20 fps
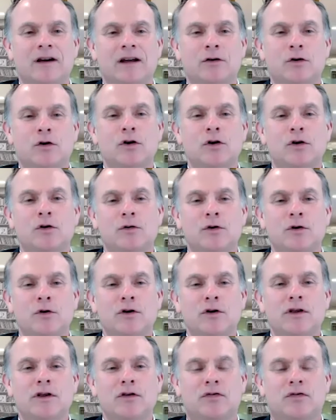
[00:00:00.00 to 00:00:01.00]
and who
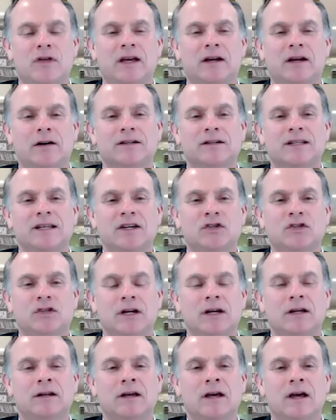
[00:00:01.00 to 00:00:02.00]
do you think are
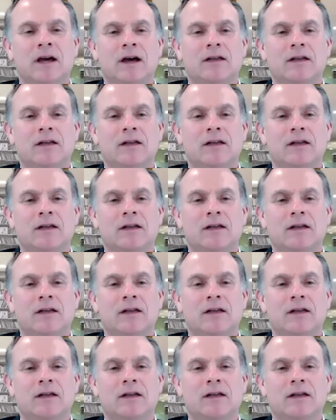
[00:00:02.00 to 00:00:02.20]
teaching